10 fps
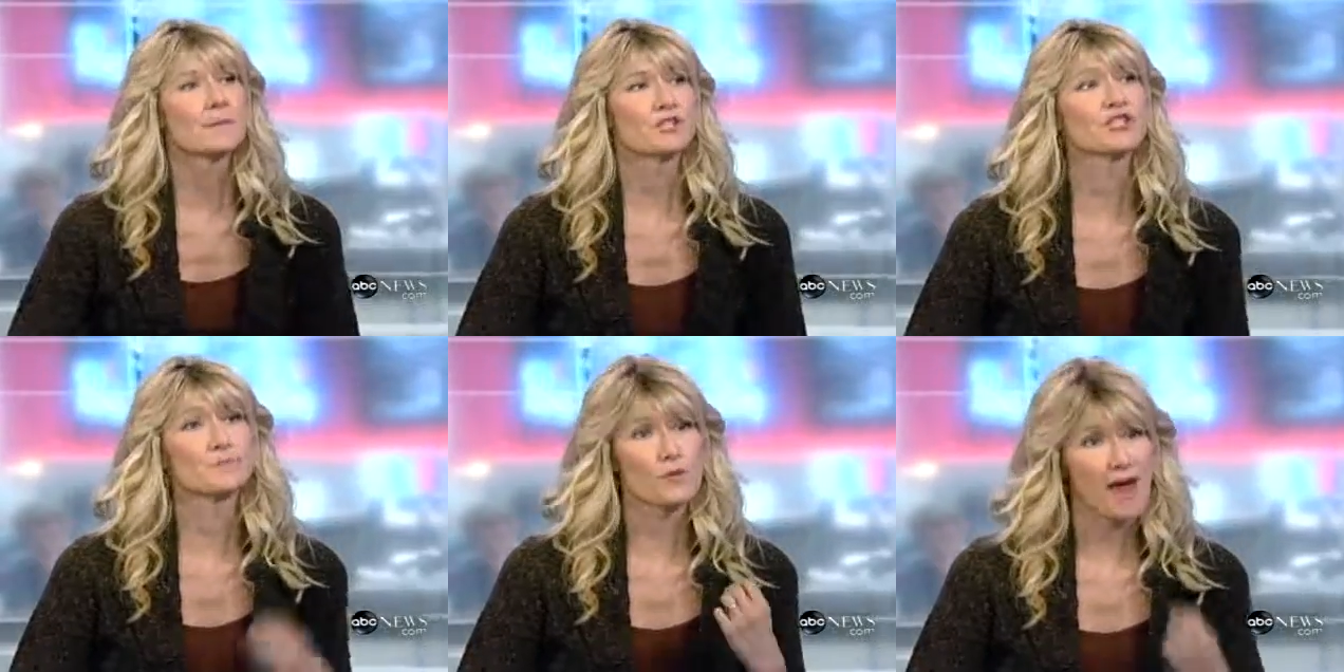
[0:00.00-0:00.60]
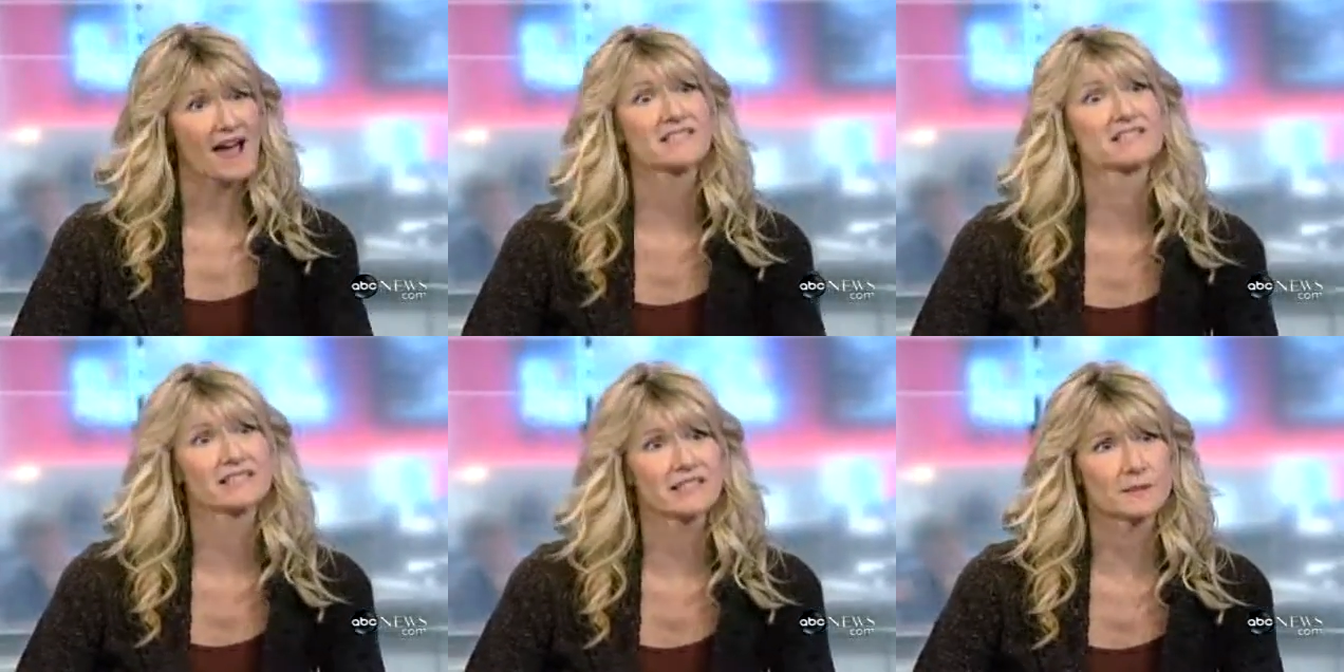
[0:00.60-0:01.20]
But just
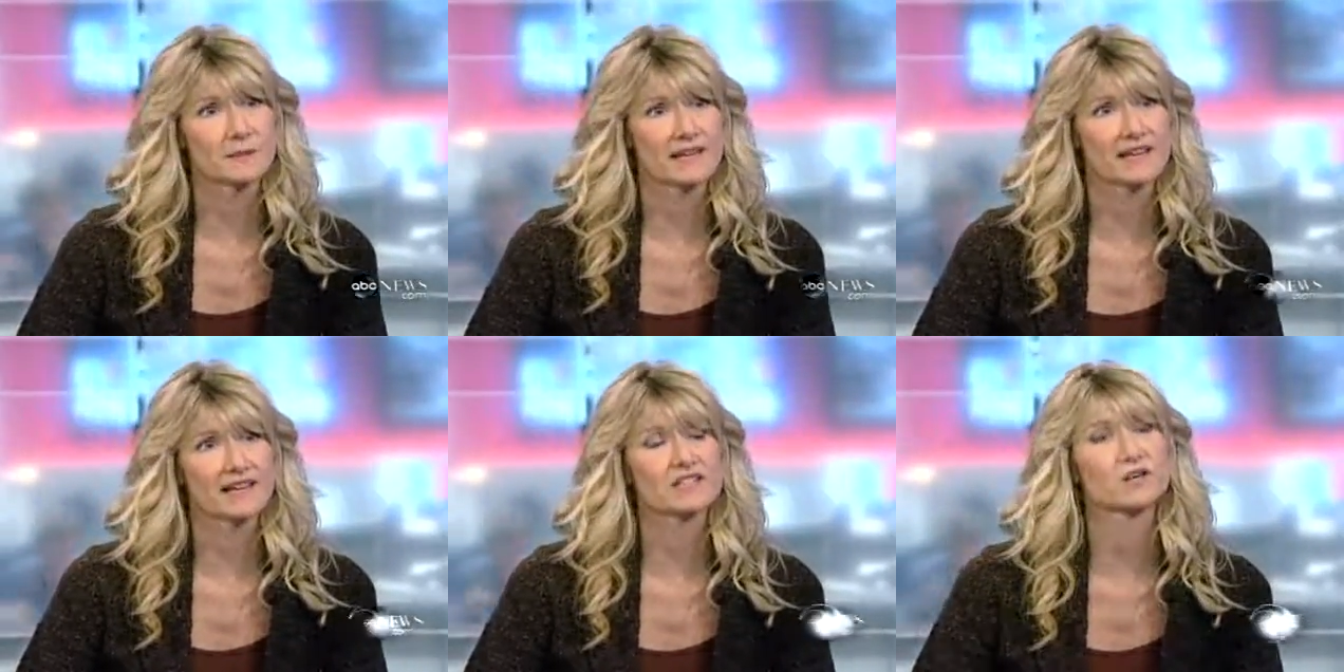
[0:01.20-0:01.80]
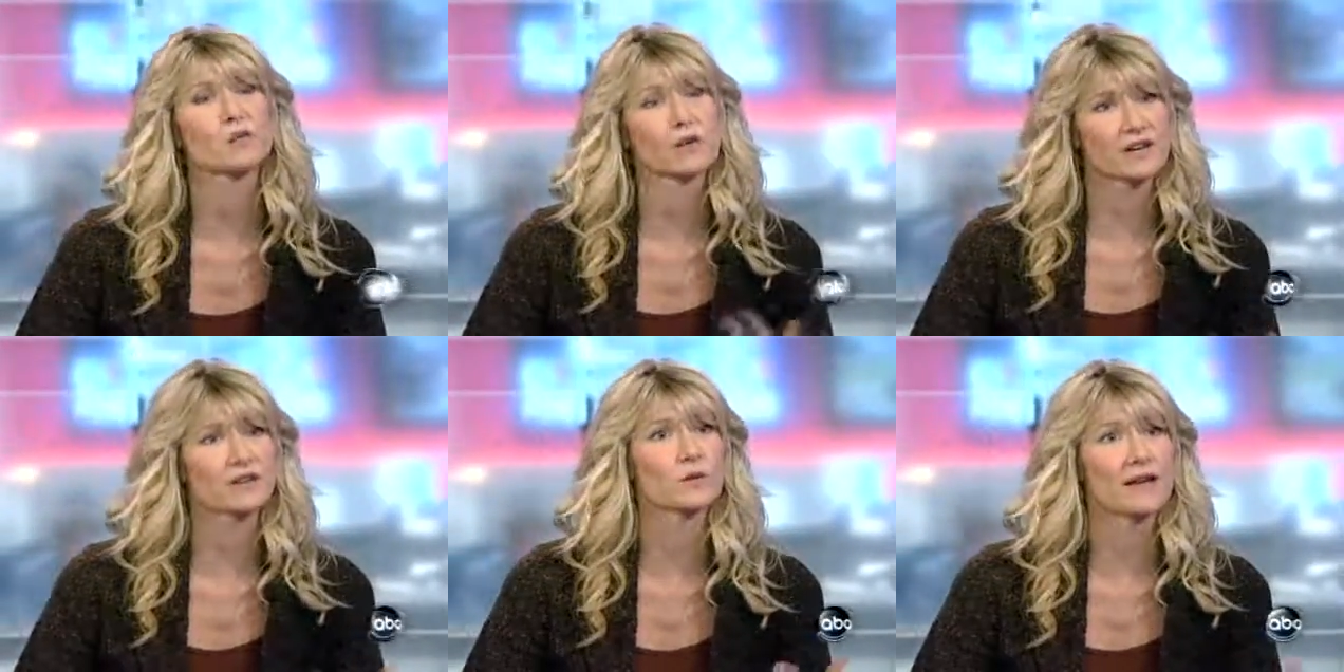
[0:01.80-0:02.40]
practically speaking, to
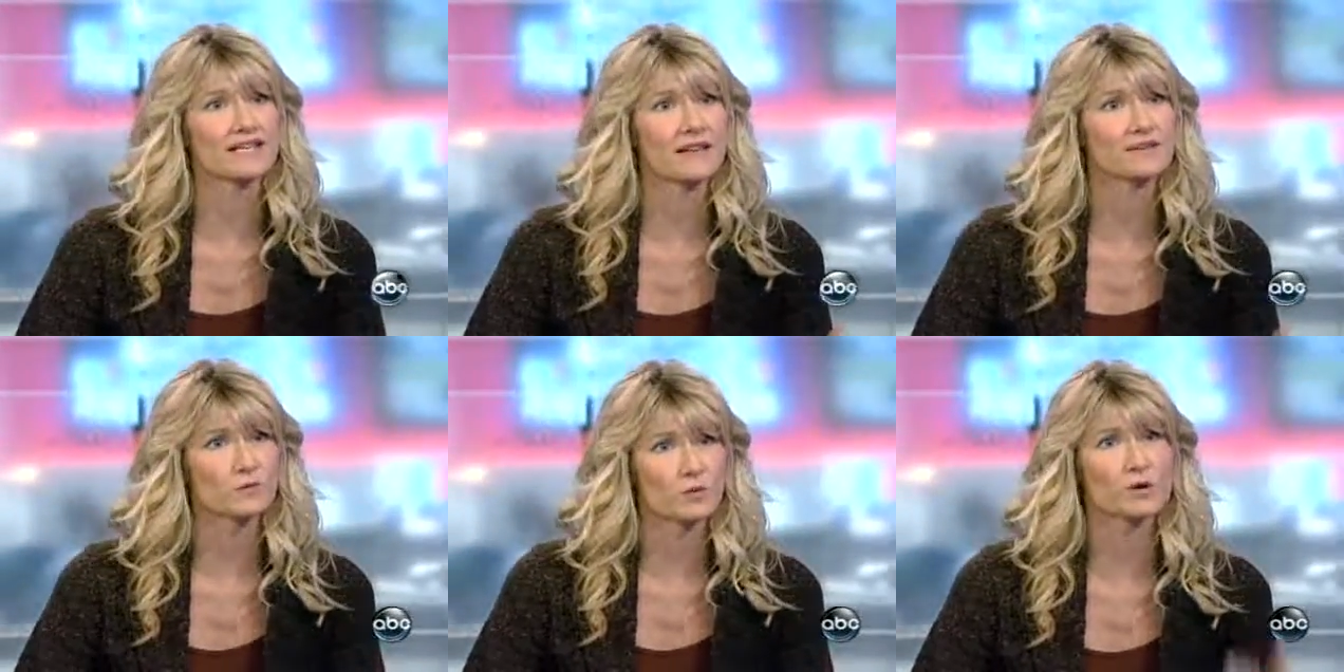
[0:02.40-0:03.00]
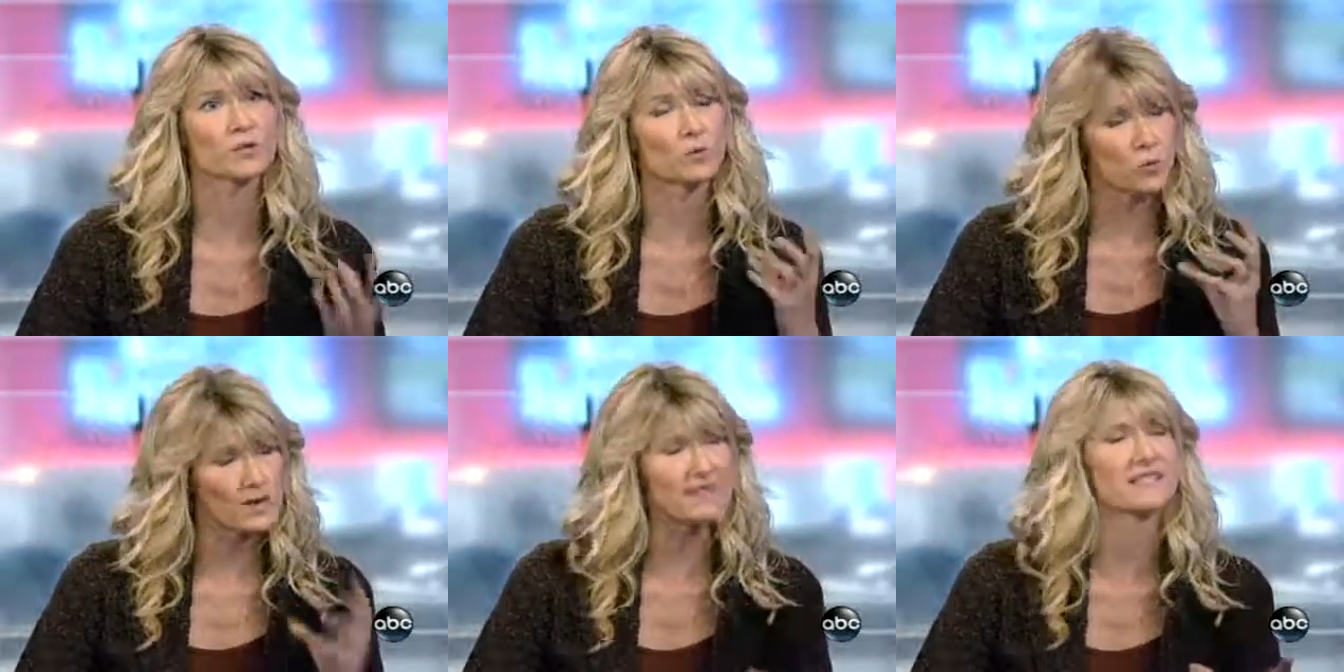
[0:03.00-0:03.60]
work in the way David worked
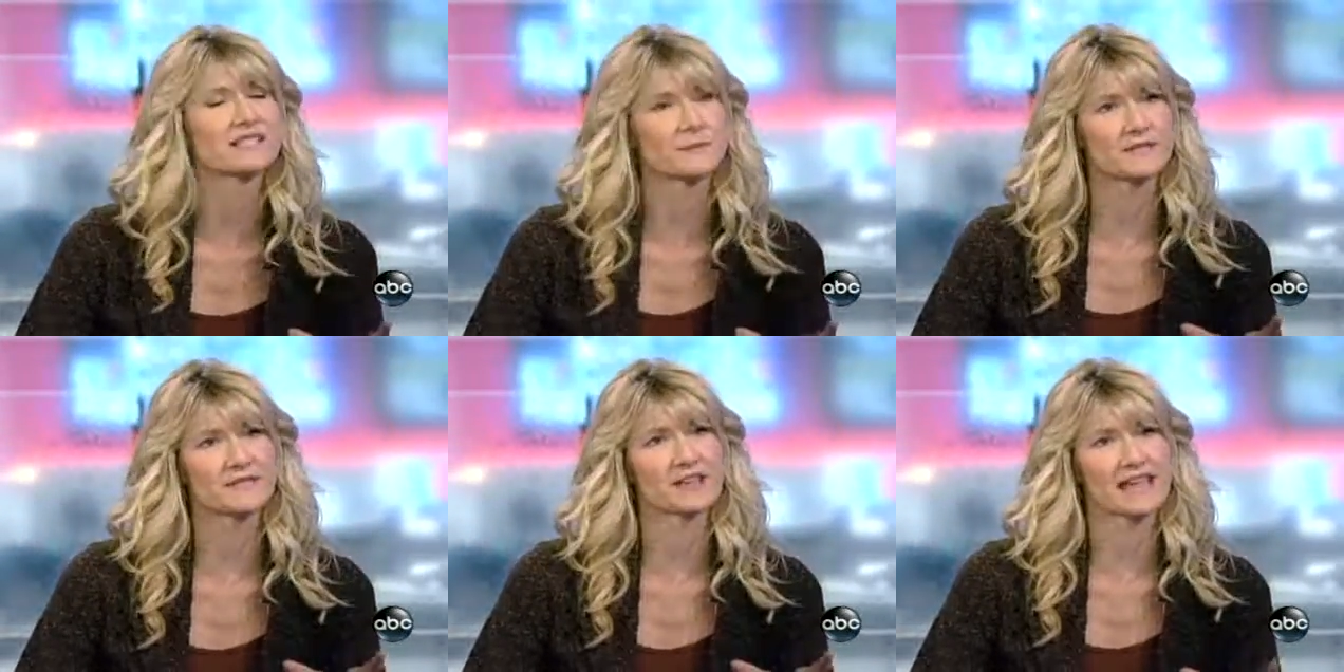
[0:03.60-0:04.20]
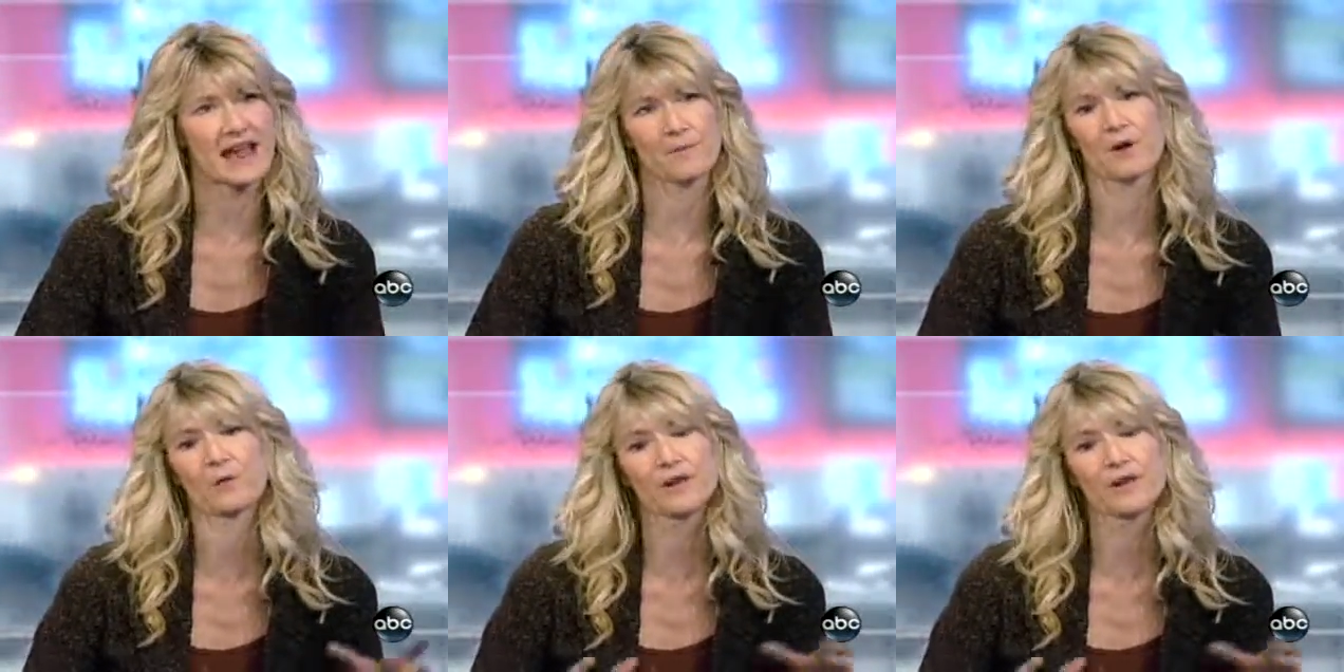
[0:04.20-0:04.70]
with this specific camera,